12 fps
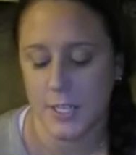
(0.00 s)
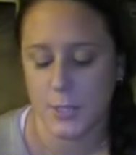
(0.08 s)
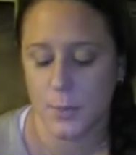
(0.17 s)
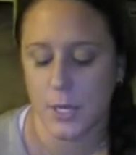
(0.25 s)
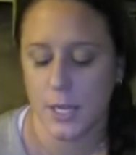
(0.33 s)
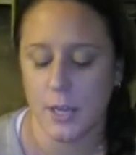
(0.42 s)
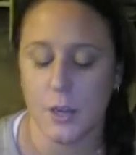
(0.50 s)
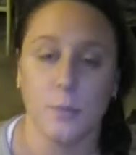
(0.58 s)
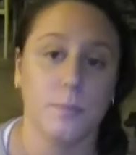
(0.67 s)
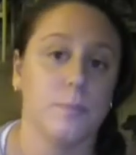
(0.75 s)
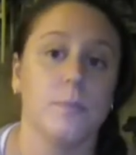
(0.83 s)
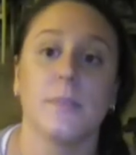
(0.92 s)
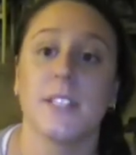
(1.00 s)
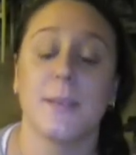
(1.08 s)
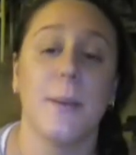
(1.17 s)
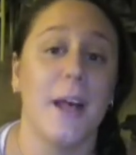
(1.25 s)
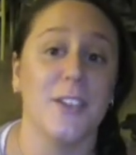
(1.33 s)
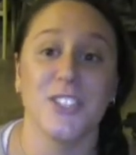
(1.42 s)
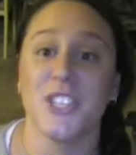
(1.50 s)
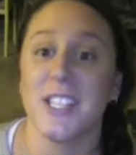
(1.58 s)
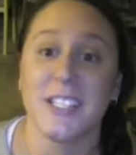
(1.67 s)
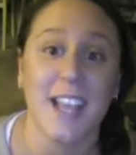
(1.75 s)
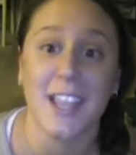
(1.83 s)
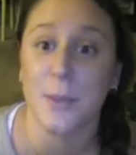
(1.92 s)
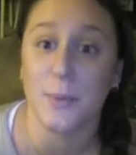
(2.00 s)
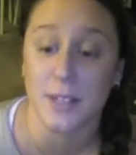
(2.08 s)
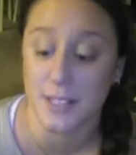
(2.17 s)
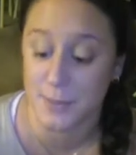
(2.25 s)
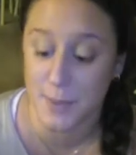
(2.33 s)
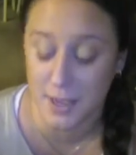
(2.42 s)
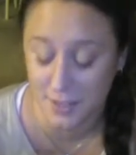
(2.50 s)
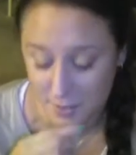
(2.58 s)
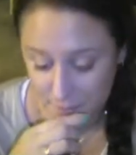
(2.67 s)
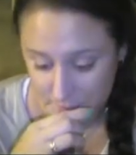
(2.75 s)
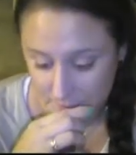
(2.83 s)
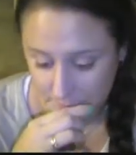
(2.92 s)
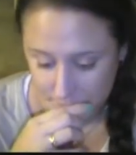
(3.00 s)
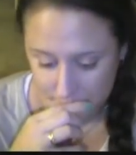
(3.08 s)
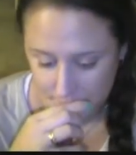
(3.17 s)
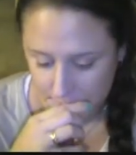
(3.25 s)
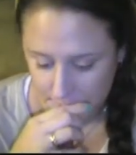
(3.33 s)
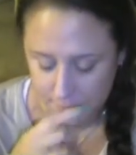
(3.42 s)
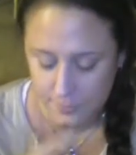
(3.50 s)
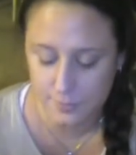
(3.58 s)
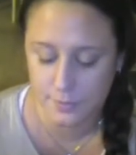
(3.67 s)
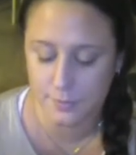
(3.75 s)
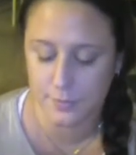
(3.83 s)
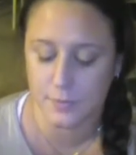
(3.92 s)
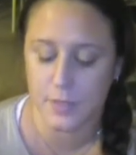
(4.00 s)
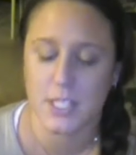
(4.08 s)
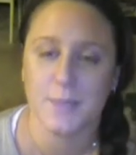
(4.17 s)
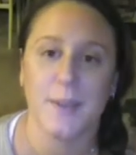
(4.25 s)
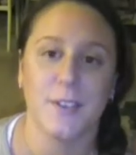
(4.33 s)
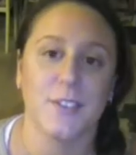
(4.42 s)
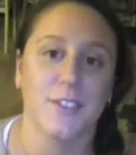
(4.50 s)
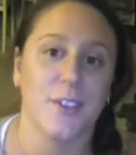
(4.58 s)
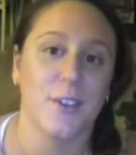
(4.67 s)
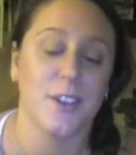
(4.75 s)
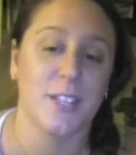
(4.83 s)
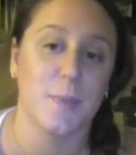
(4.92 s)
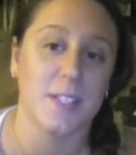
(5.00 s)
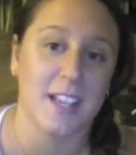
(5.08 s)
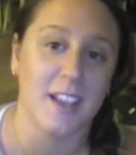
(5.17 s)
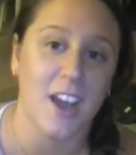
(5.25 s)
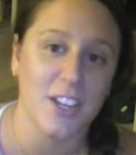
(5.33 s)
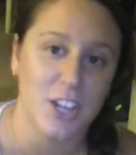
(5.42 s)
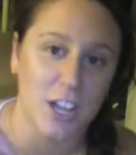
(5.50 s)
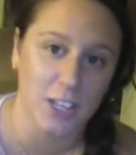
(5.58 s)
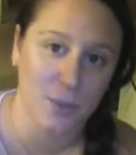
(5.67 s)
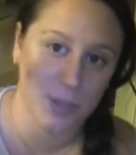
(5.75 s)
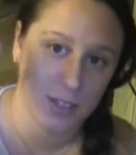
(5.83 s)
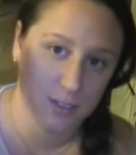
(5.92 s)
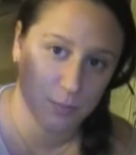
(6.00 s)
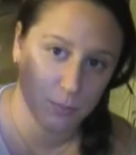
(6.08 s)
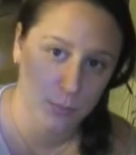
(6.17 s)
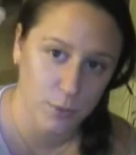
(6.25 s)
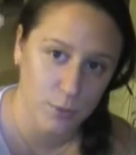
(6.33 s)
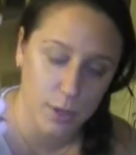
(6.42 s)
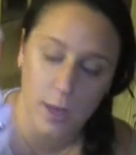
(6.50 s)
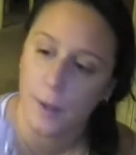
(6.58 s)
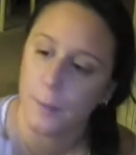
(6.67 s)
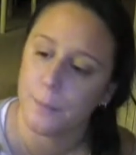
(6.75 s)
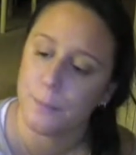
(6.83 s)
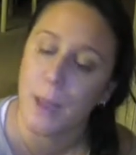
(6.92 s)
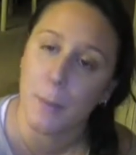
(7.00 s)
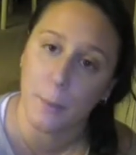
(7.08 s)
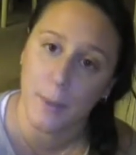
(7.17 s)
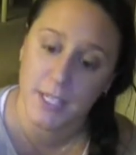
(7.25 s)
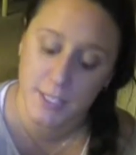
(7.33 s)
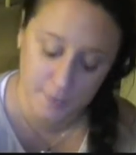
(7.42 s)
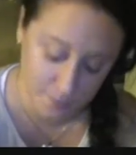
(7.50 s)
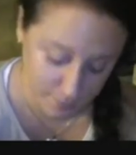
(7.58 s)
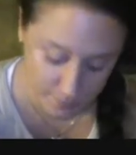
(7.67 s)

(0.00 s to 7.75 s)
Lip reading: this one here smells just like you would expect. Smells so good. It smells like hot chocolate with peppermint.